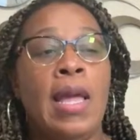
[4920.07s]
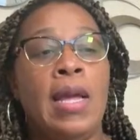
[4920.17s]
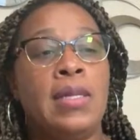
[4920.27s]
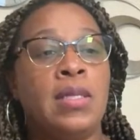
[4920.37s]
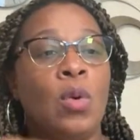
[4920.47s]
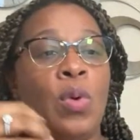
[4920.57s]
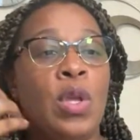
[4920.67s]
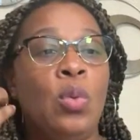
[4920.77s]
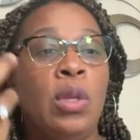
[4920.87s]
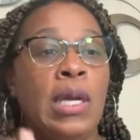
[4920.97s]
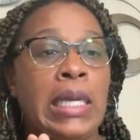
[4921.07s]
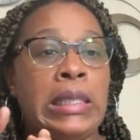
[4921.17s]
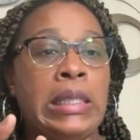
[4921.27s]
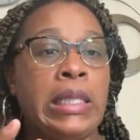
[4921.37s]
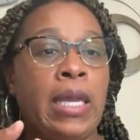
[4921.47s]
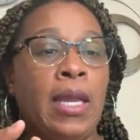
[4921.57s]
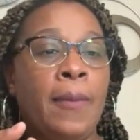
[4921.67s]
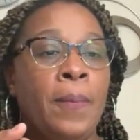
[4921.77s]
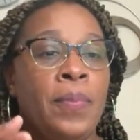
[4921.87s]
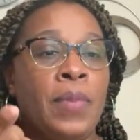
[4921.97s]
And so when you look and see,
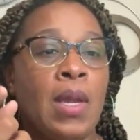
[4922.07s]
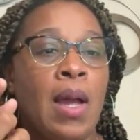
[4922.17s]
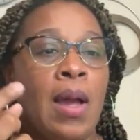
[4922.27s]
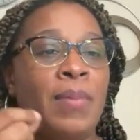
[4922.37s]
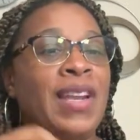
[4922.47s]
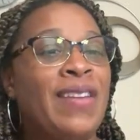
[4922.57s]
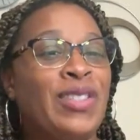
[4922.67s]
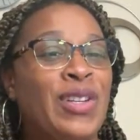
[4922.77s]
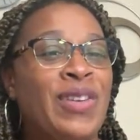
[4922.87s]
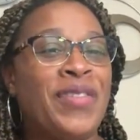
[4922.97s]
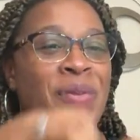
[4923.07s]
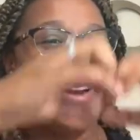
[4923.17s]
good afternoon, everyone.